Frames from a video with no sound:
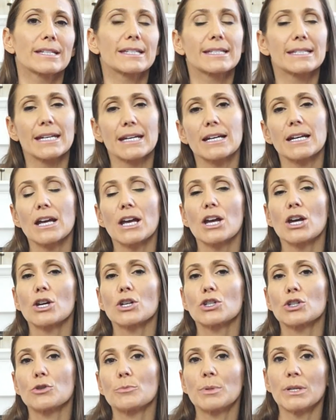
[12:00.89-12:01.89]
to stick
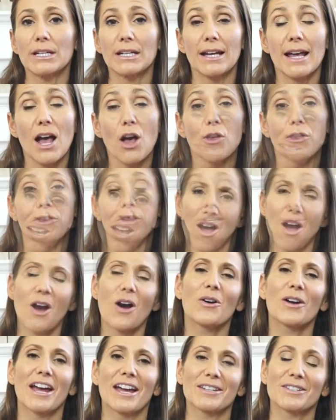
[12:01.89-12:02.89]
to being healthy.
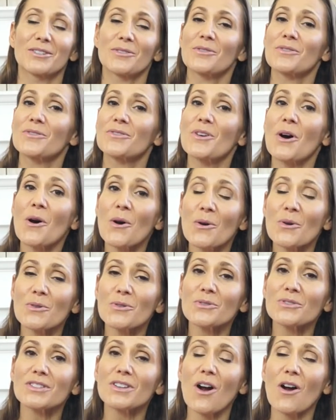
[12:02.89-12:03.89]
Okay, so
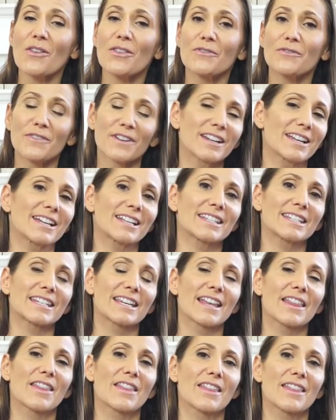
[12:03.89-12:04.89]
those are the Fit Hits